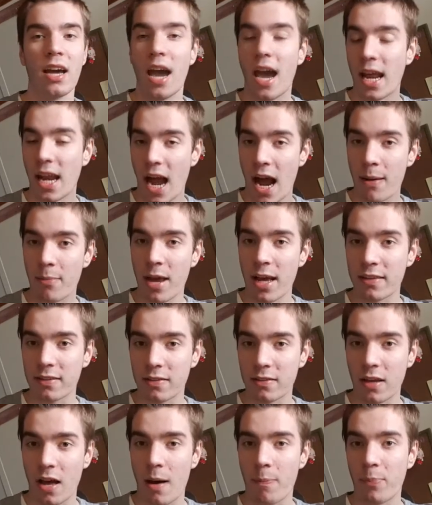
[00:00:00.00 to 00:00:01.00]
And I'm at
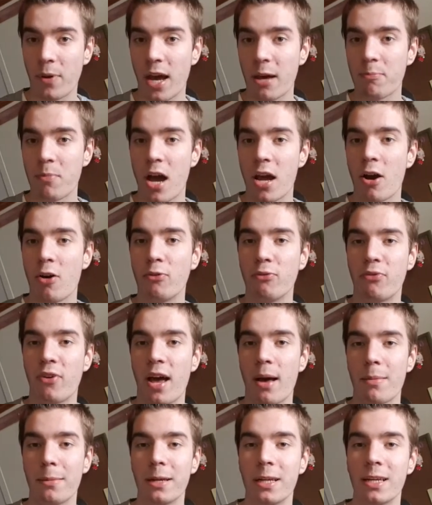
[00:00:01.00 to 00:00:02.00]
the top at my own
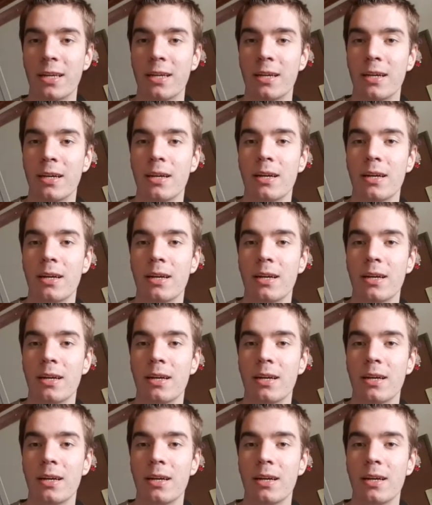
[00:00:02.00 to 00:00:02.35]
family.